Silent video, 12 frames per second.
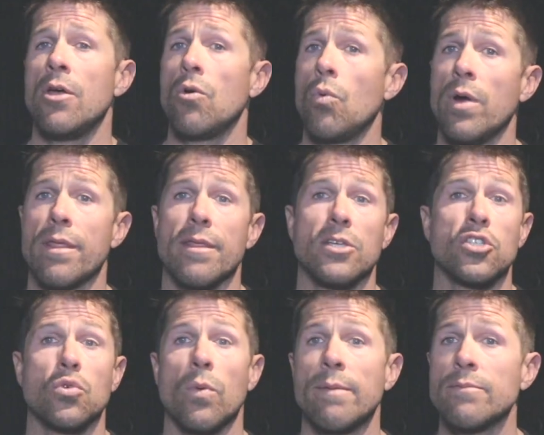with
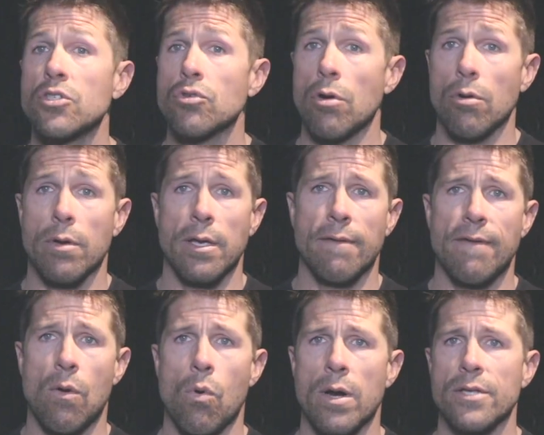swim stroke if
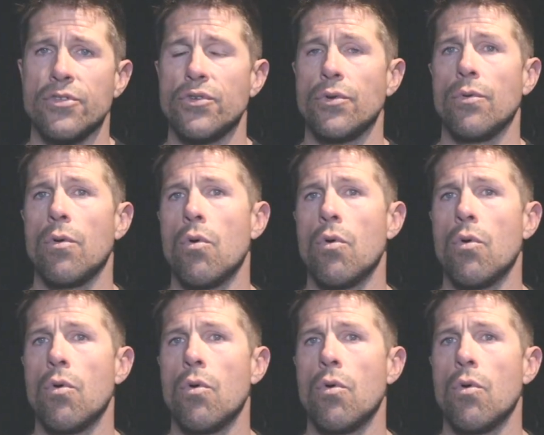I wanted to,